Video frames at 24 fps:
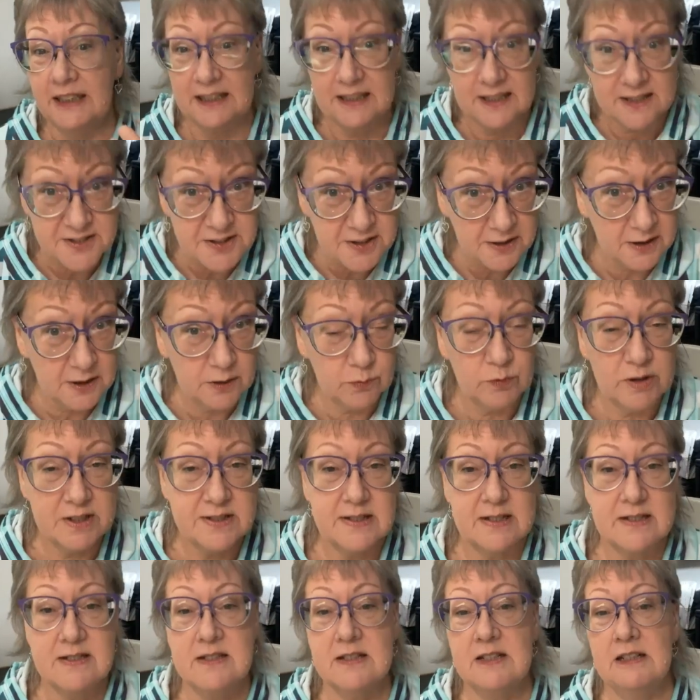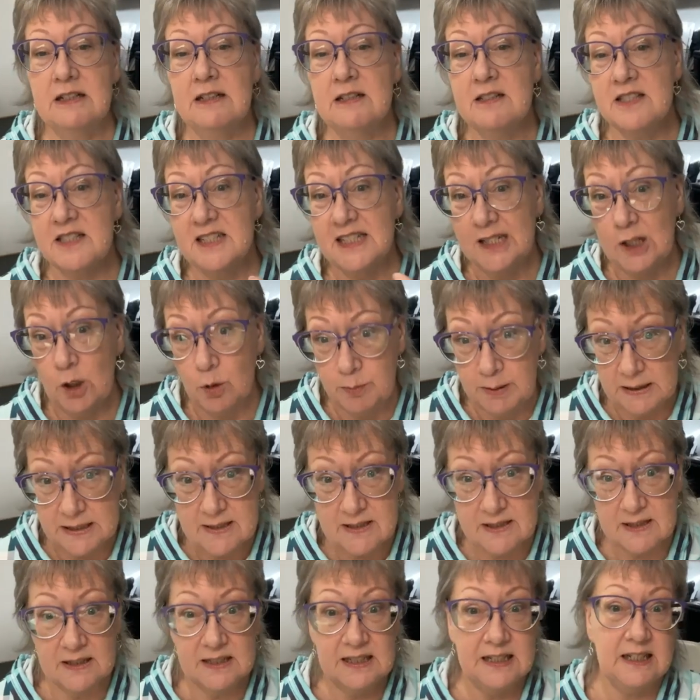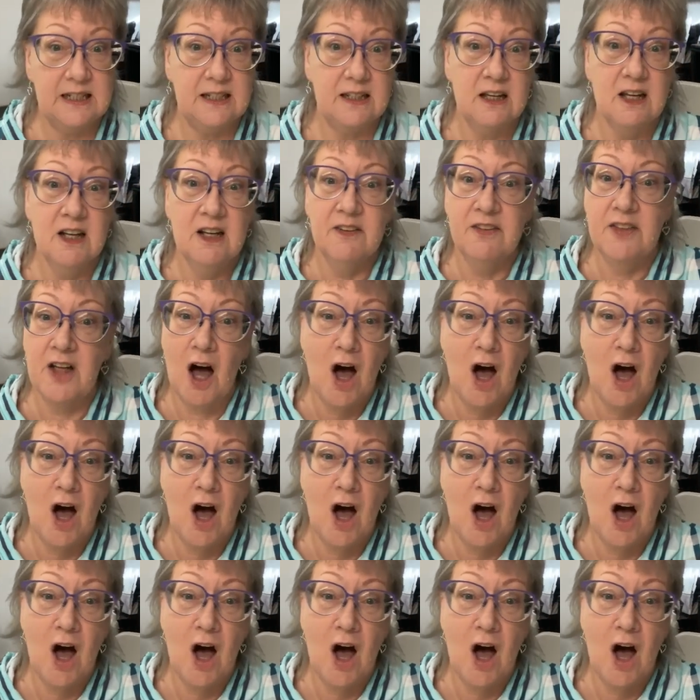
the insulin resistance, the obesity,